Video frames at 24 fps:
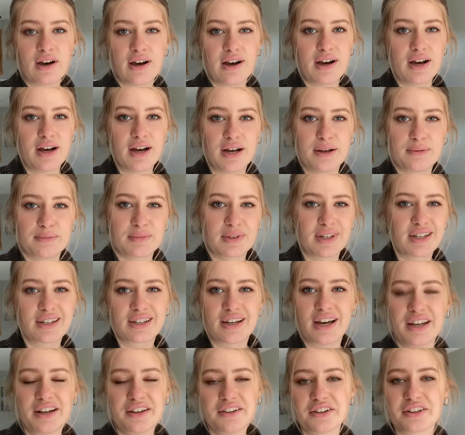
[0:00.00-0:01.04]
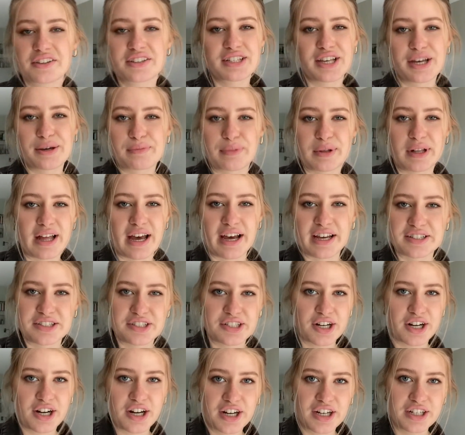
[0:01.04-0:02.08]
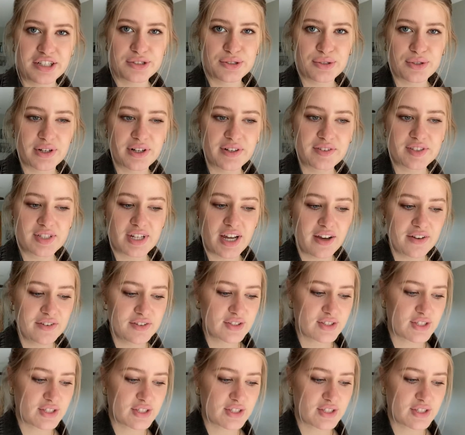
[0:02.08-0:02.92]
kind of looks like plaster art sort of stuff.